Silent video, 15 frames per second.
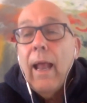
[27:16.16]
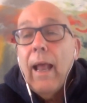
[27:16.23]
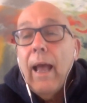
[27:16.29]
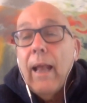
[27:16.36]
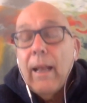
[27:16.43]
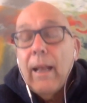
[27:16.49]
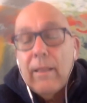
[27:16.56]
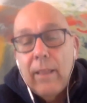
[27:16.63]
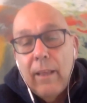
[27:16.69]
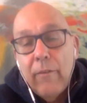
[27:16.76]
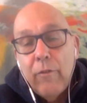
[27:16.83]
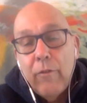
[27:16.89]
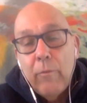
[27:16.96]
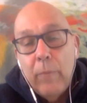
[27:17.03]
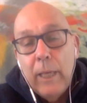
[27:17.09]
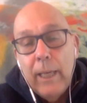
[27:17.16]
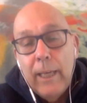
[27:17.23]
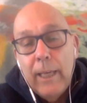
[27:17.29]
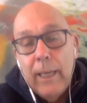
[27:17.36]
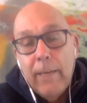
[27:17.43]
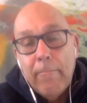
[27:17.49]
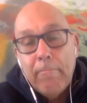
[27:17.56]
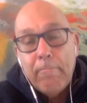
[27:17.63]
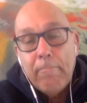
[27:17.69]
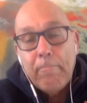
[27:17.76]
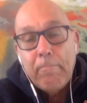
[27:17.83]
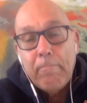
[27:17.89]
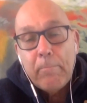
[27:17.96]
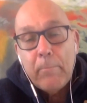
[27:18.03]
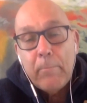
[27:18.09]
And I think for me,
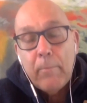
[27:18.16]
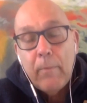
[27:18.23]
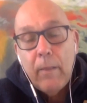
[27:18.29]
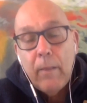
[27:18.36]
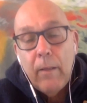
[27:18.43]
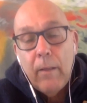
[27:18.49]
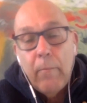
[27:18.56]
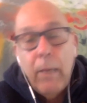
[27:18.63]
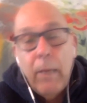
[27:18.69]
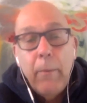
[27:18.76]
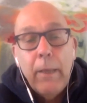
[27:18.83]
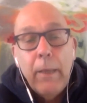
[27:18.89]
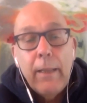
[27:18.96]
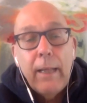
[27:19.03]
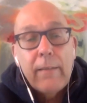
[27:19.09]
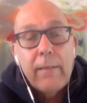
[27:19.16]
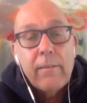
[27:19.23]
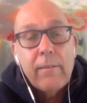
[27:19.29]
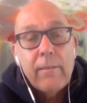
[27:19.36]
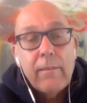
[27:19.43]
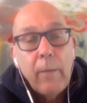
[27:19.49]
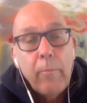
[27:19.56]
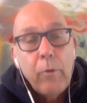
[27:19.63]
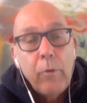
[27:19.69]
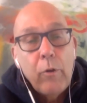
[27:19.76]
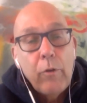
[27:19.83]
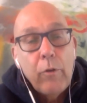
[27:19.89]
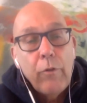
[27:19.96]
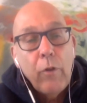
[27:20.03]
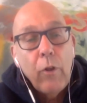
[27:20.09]
maybe that's a
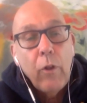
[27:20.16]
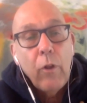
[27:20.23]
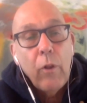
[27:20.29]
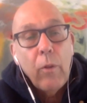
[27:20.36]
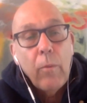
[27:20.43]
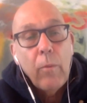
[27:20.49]
beautiful